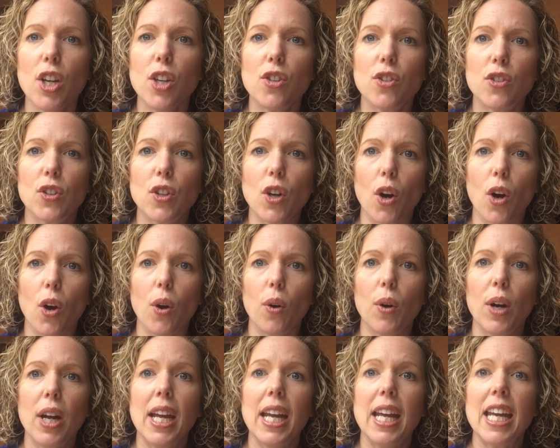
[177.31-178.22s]

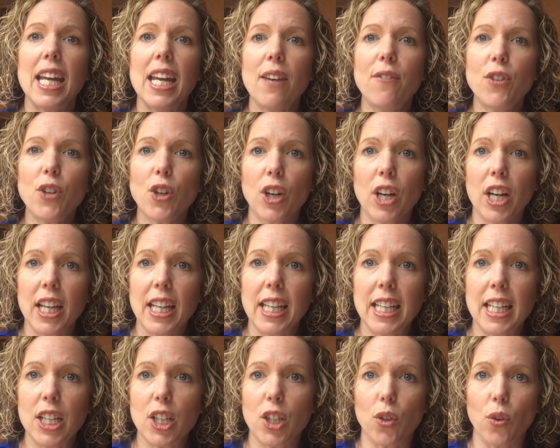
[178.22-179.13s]
So if you're going
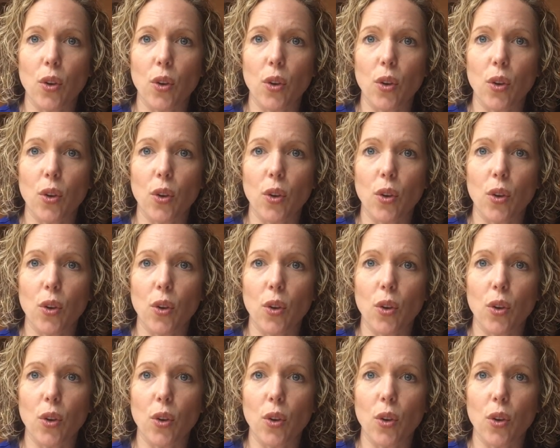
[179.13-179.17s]
to eat